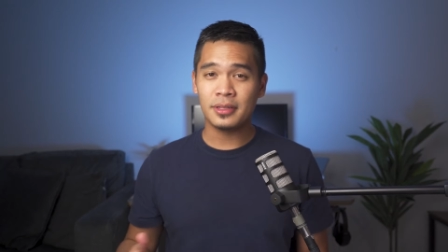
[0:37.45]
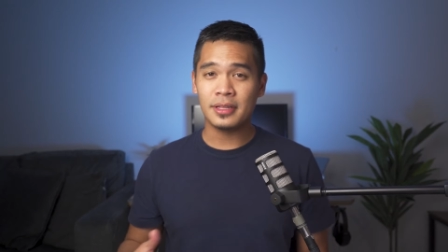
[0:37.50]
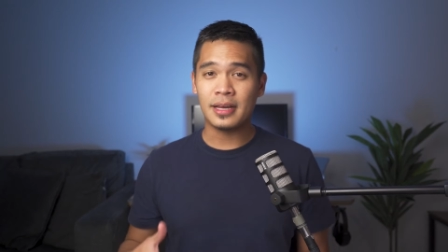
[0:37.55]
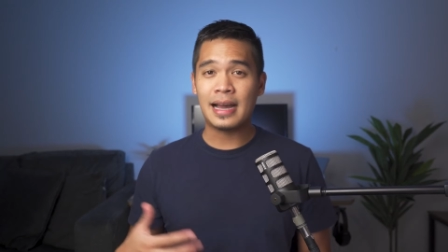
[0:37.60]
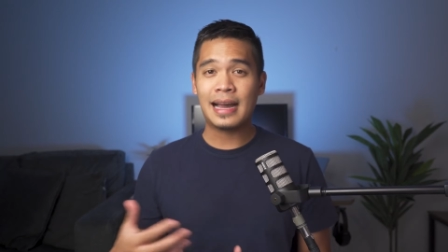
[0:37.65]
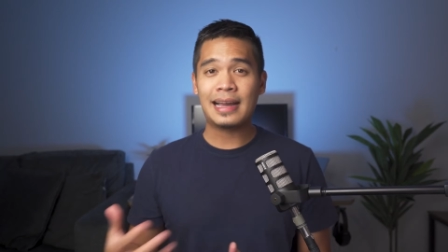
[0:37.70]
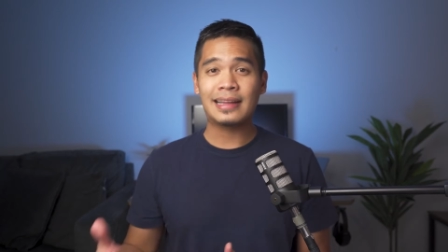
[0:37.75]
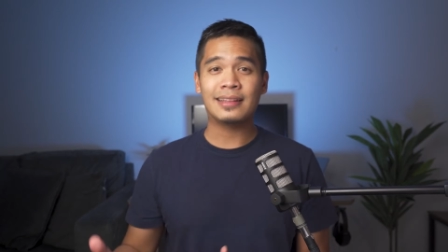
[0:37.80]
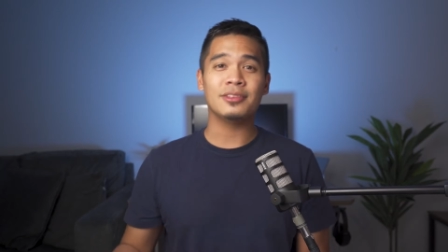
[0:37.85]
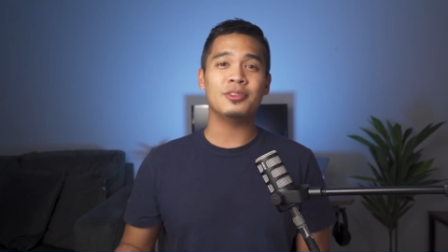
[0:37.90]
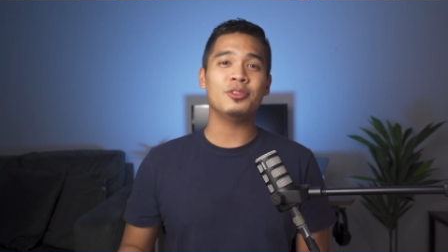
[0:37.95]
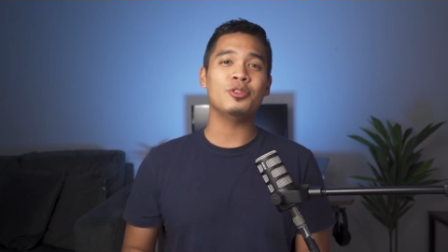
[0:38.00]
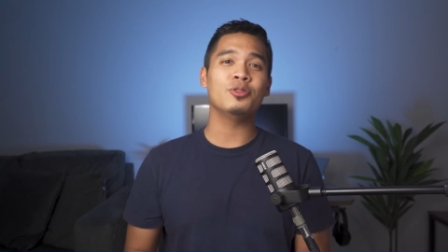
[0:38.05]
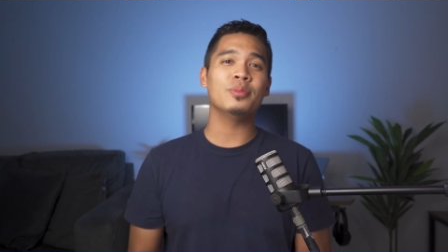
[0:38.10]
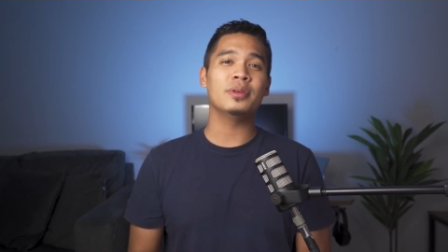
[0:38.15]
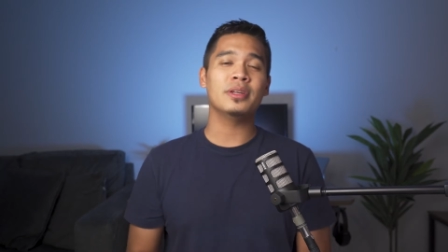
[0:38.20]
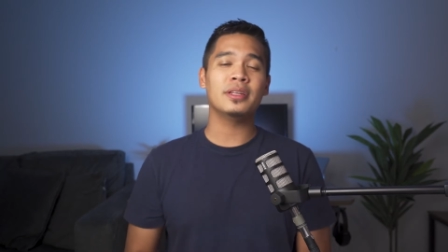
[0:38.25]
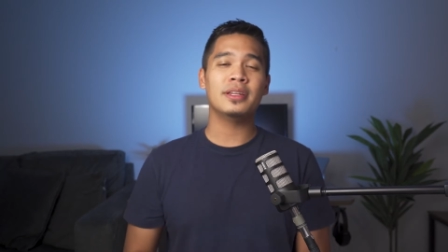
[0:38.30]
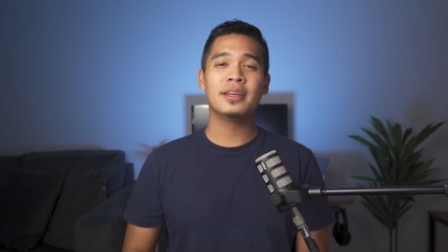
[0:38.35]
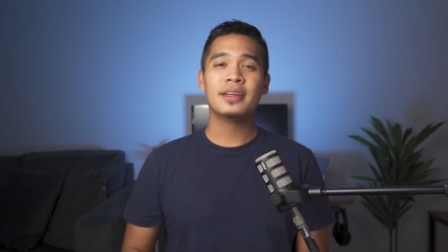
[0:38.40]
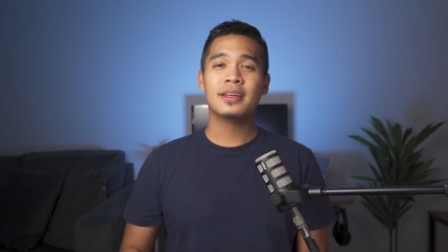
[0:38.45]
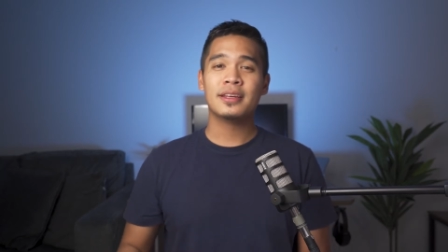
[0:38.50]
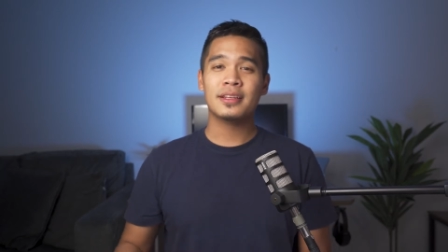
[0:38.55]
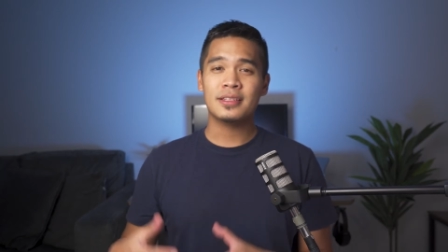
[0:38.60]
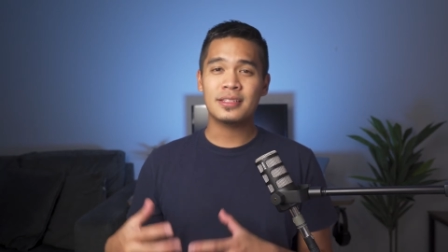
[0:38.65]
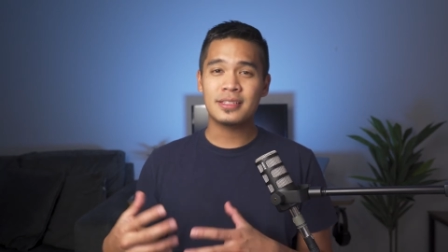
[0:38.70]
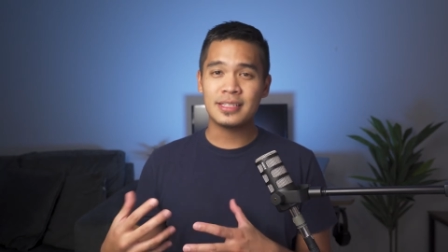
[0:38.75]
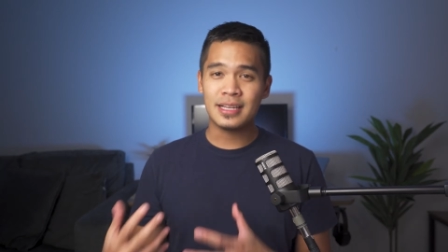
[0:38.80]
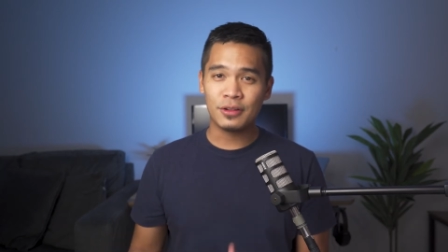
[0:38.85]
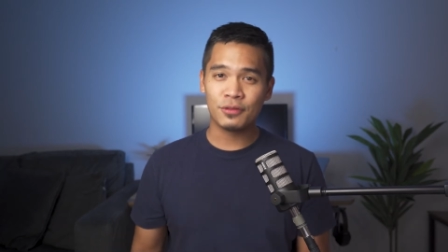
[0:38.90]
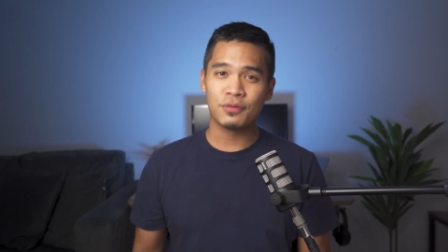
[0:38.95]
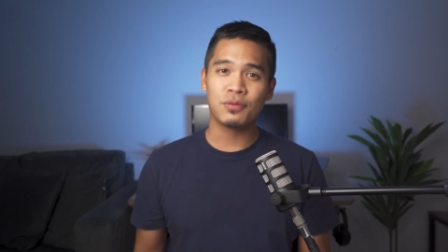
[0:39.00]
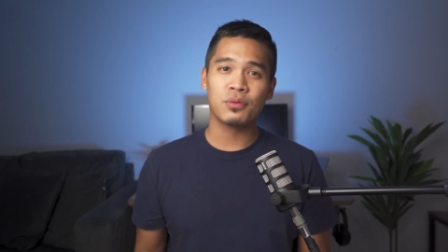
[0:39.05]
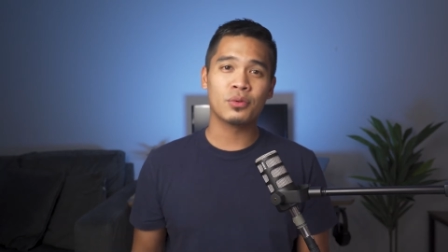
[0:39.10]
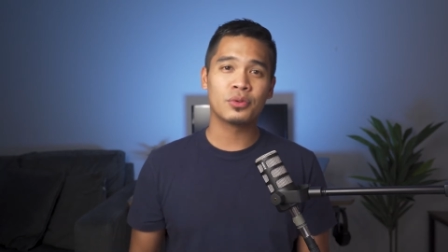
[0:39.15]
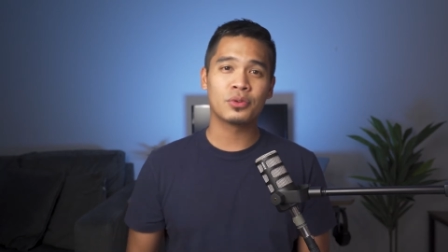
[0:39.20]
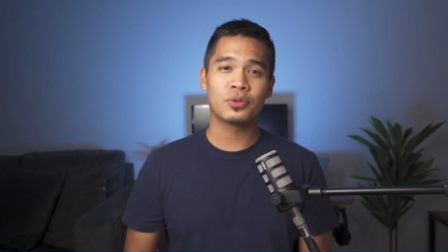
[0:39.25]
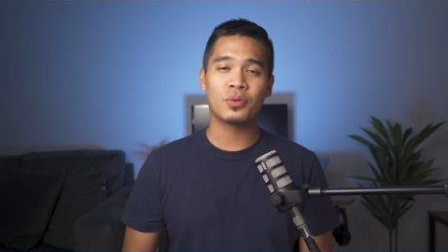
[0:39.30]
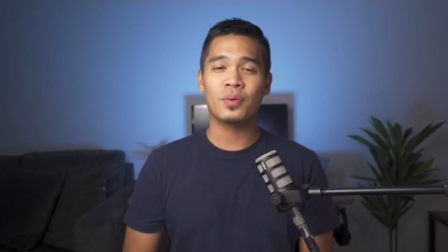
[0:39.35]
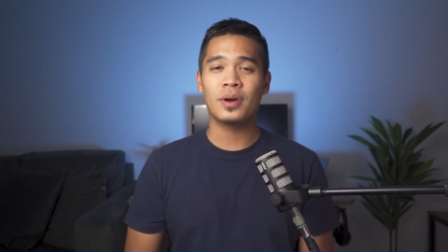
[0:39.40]
in the hot and humid South
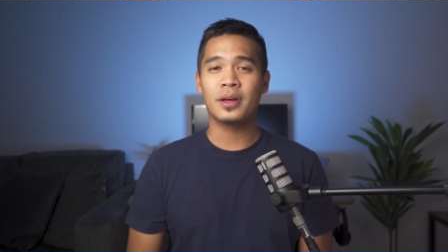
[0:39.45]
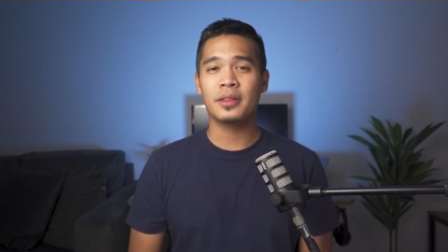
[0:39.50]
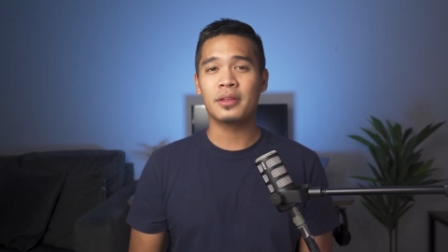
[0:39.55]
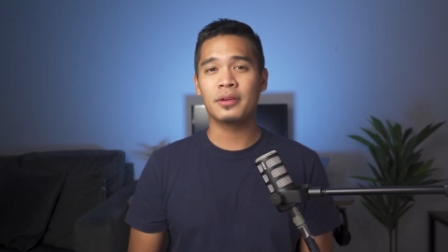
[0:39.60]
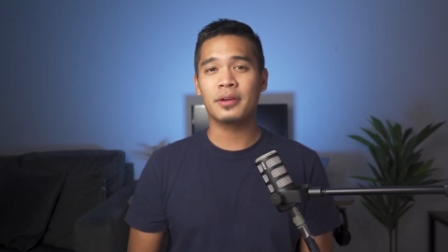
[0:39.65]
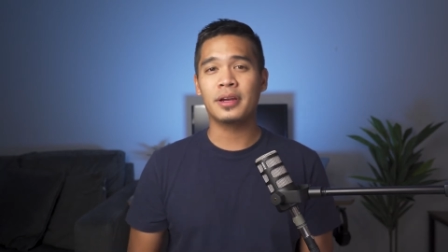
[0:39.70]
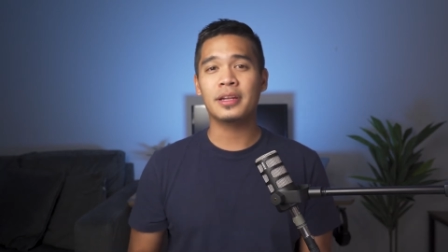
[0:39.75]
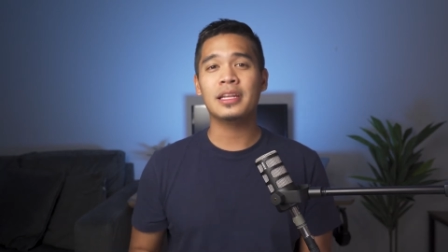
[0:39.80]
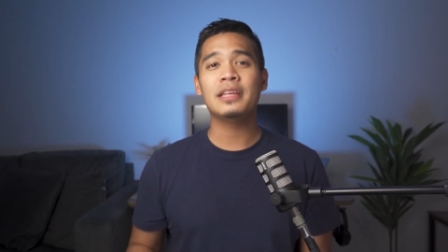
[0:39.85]
Florida weather,